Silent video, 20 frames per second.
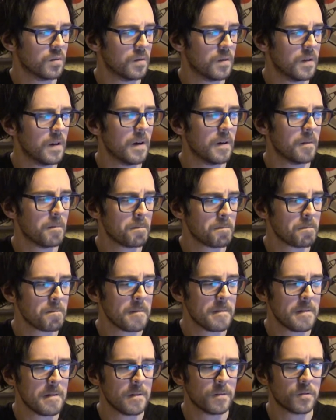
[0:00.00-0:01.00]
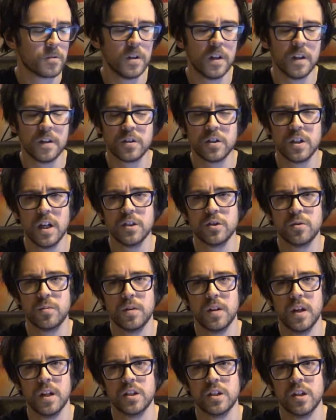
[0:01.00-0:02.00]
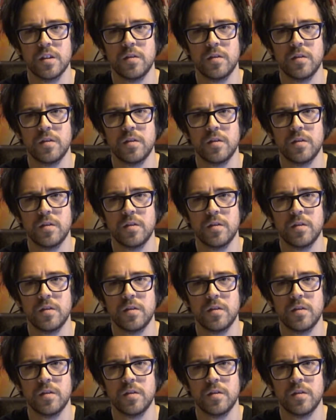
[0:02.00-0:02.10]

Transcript: Yeah, so yeah, there's chance for this.